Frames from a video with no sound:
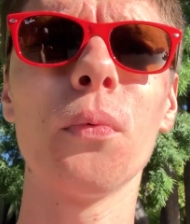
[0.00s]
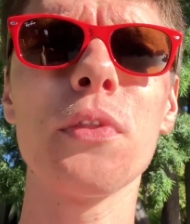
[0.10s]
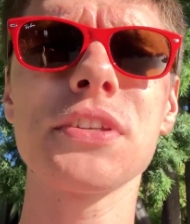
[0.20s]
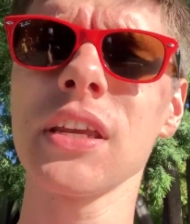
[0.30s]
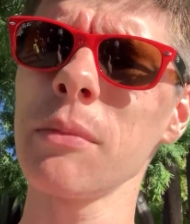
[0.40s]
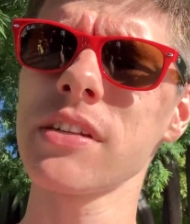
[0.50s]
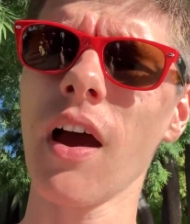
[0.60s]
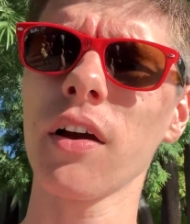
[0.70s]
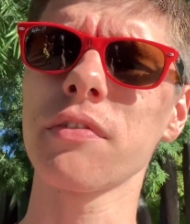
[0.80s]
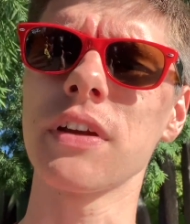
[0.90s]

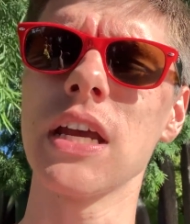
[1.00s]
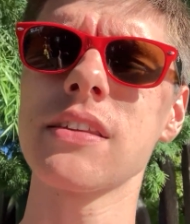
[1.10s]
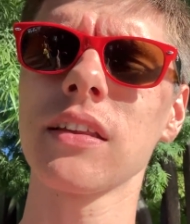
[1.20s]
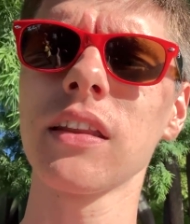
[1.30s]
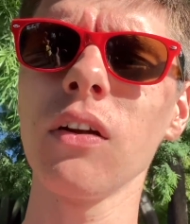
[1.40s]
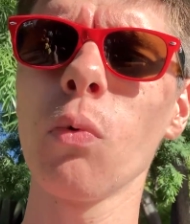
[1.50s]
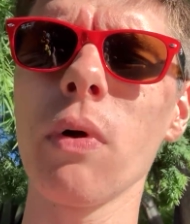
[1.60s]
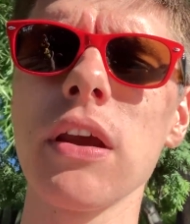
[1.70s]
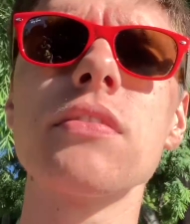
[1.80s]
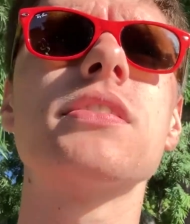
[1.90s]
cinematography is a little
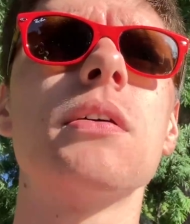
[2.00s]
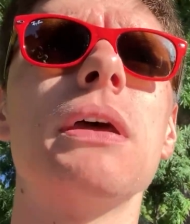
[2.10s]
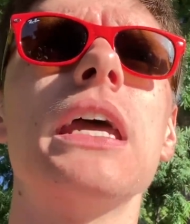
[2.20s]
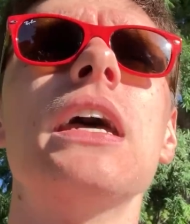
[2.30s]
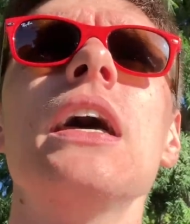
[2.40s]
weird to me.